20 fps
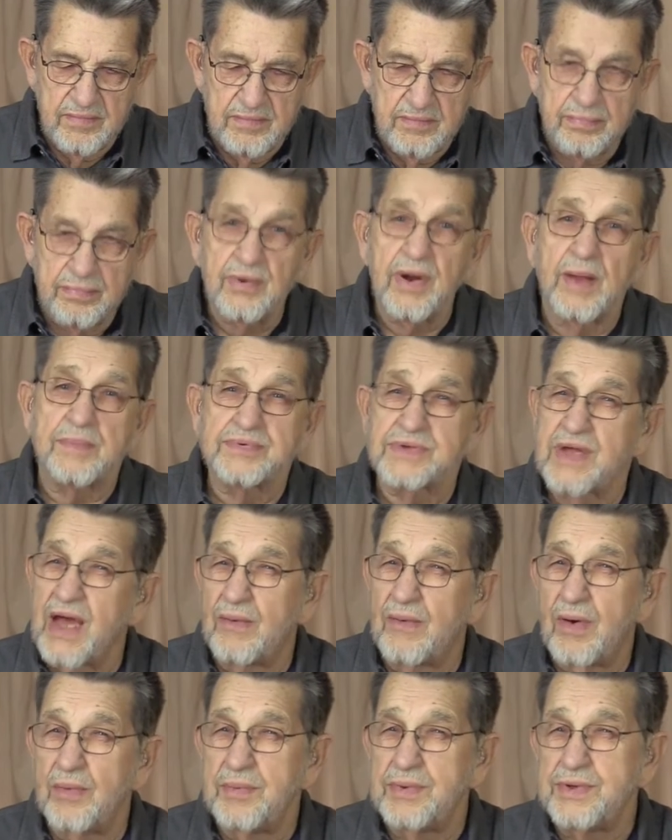perhaps got
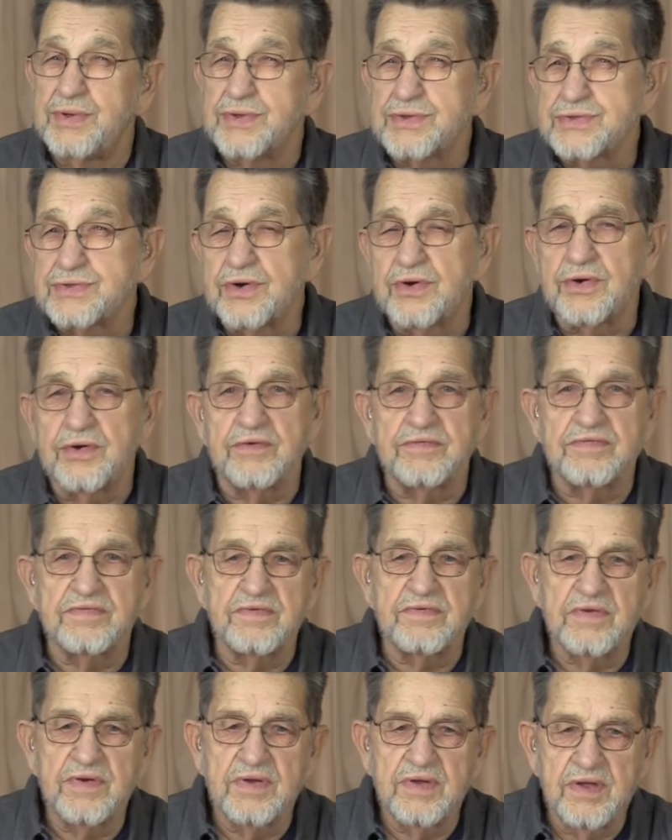what we deserve
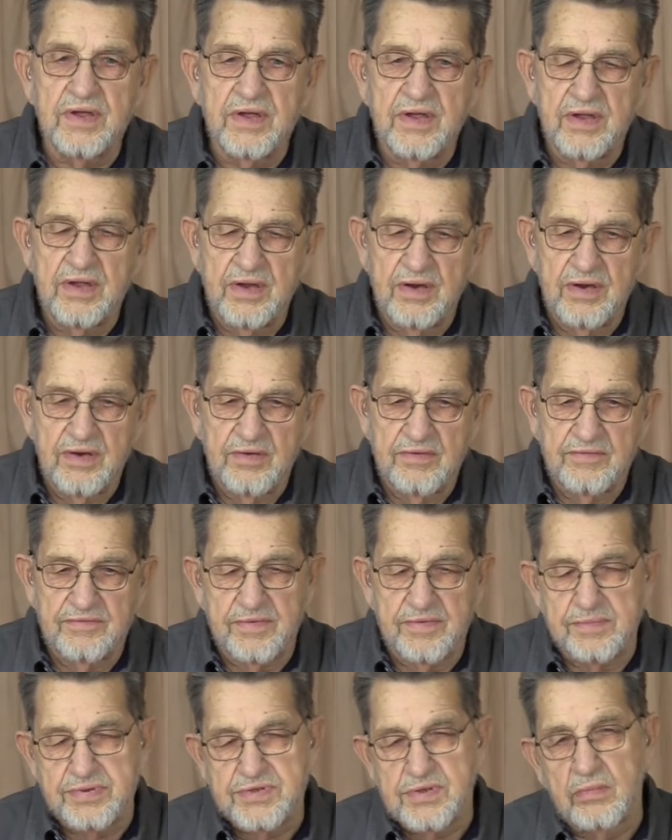
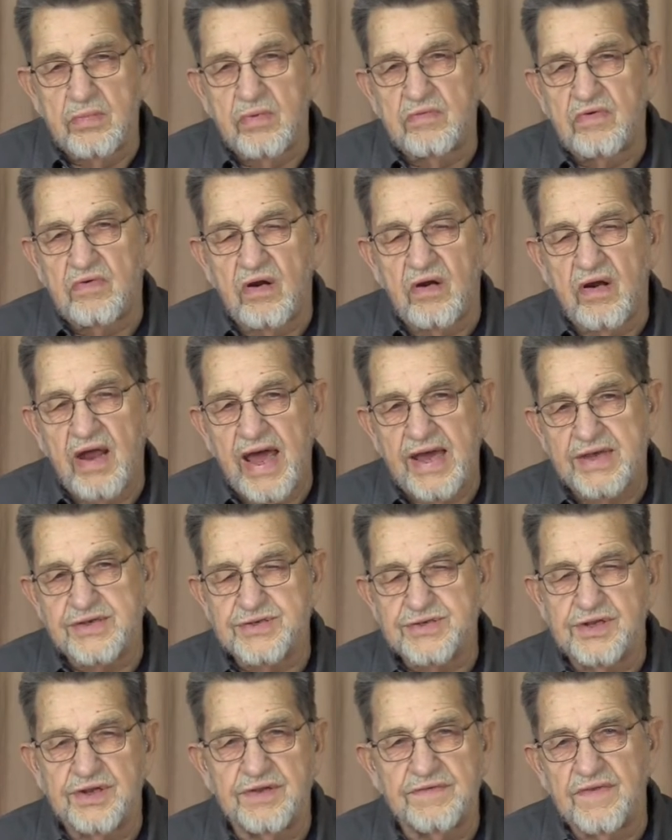from some of our
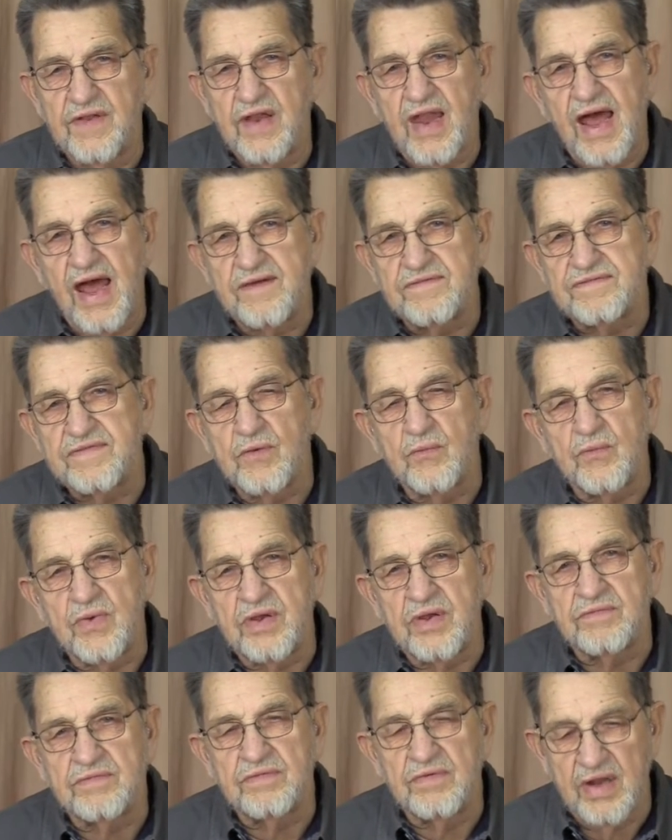action and the life that
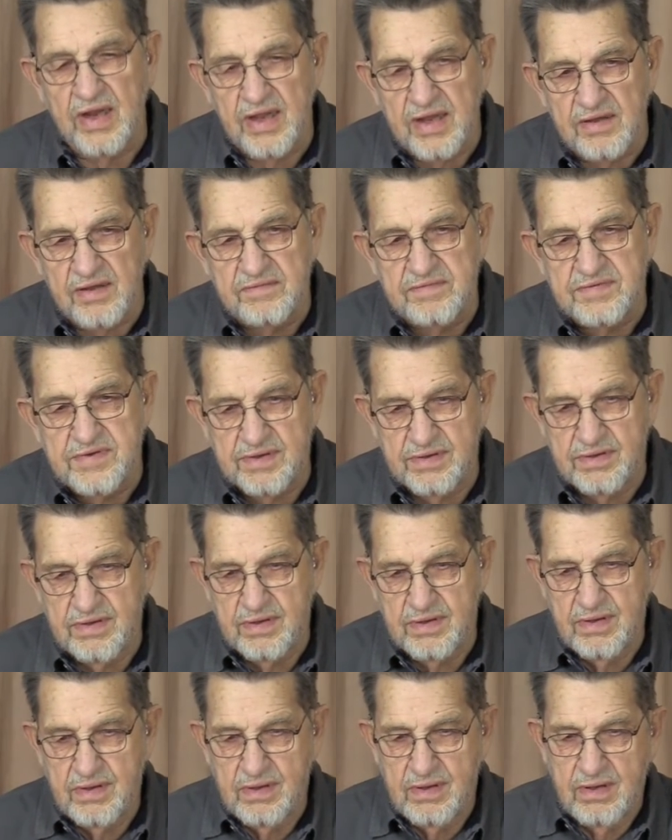we've lived,
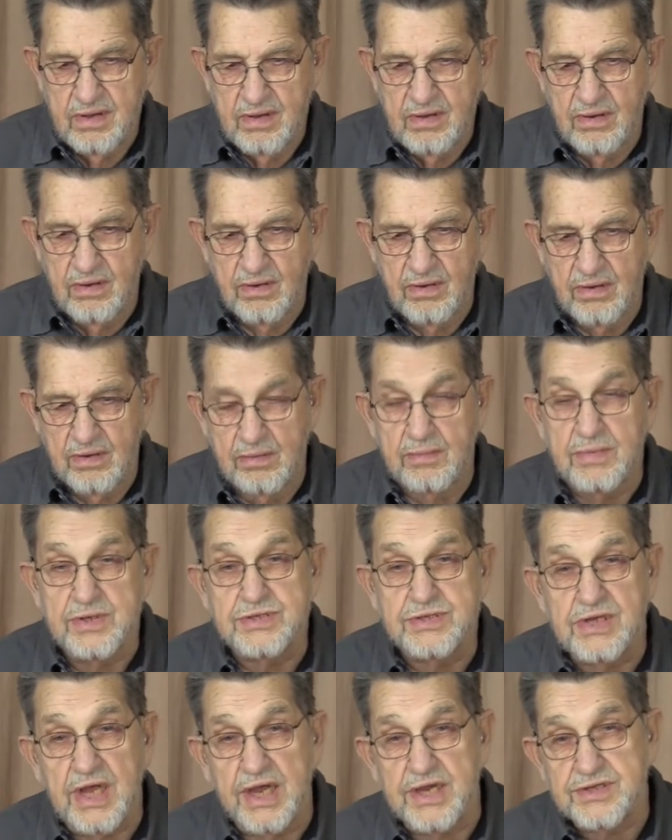or the
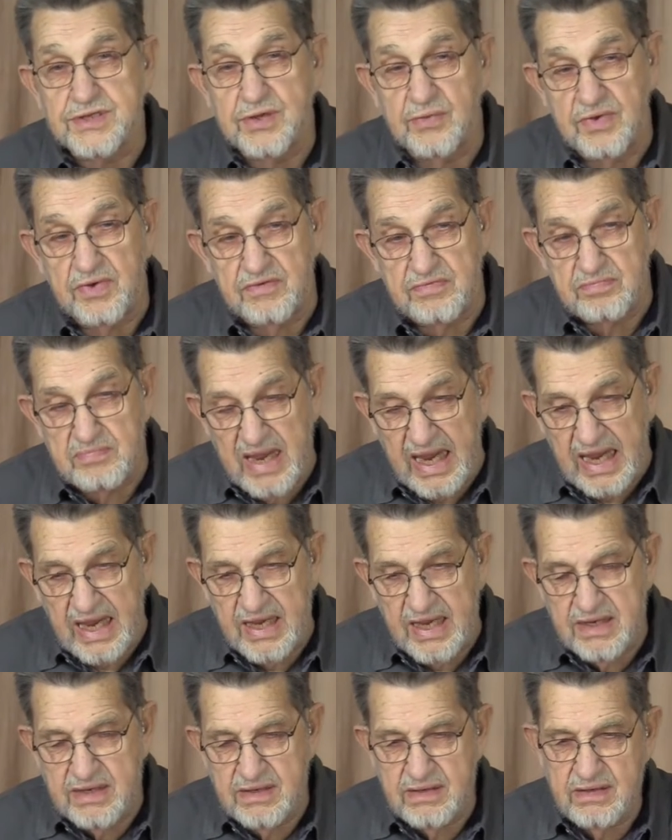mistakes that we've
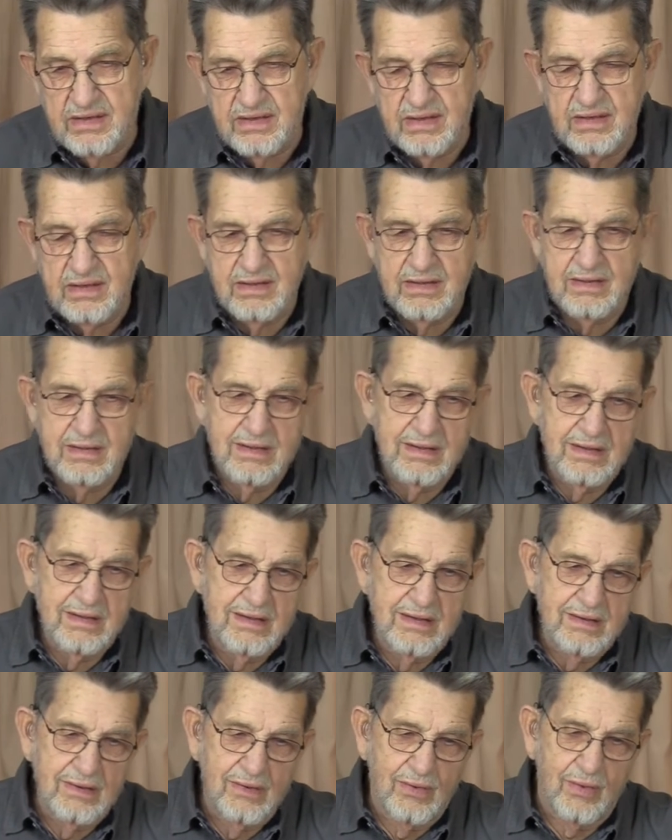made,
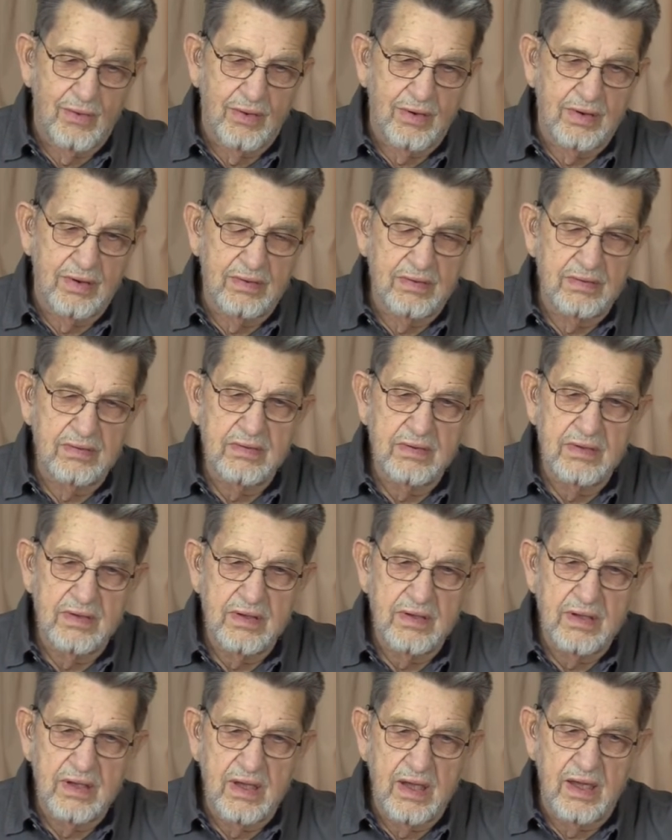or
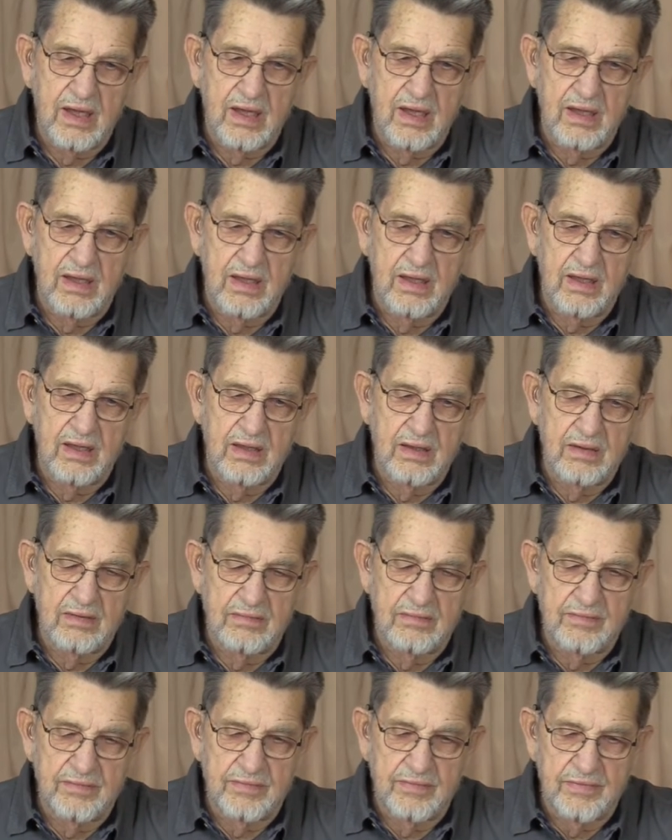
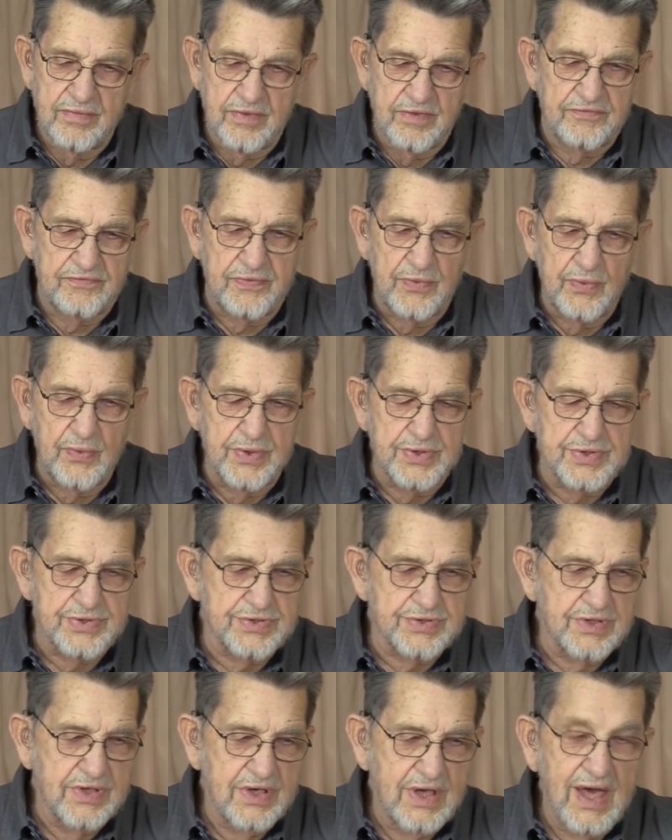the
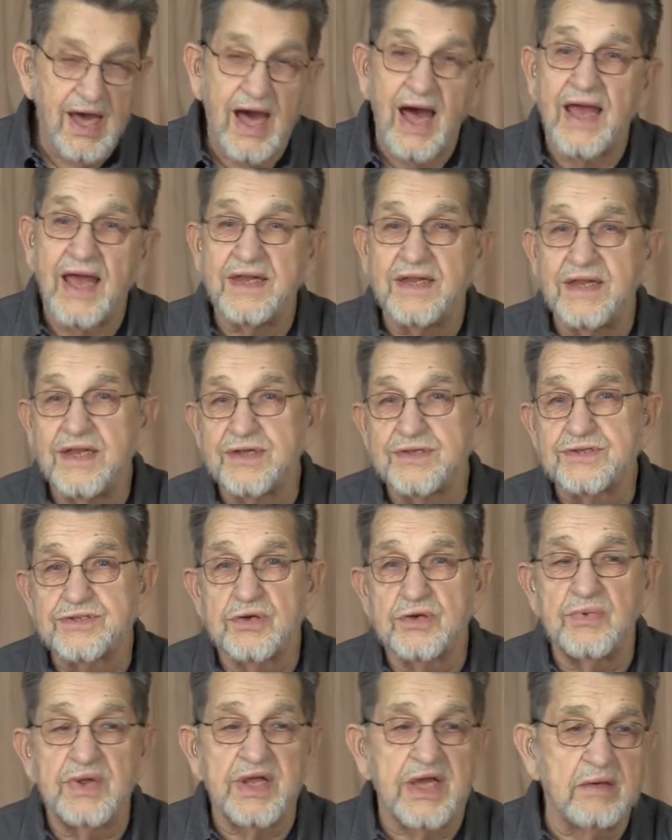foolish ideas that
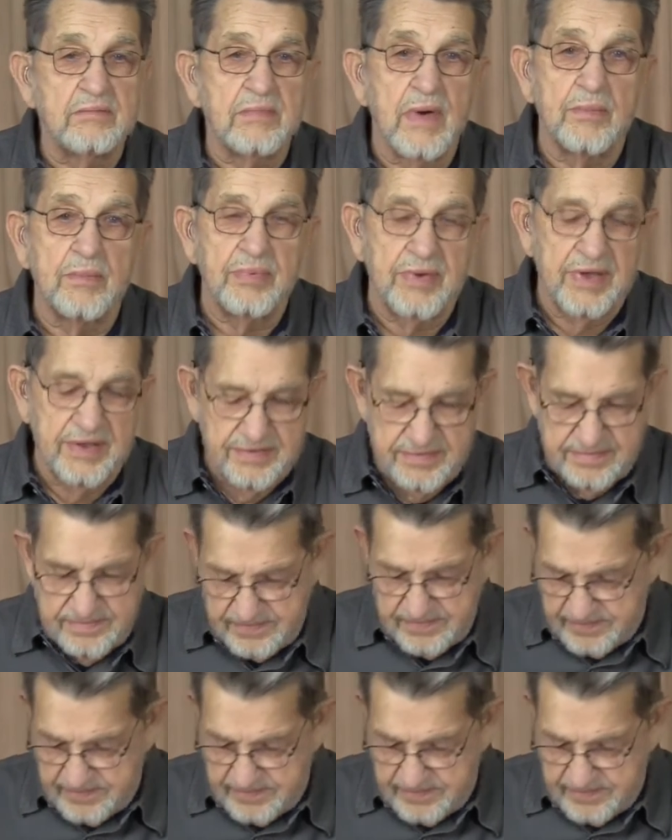we come up with,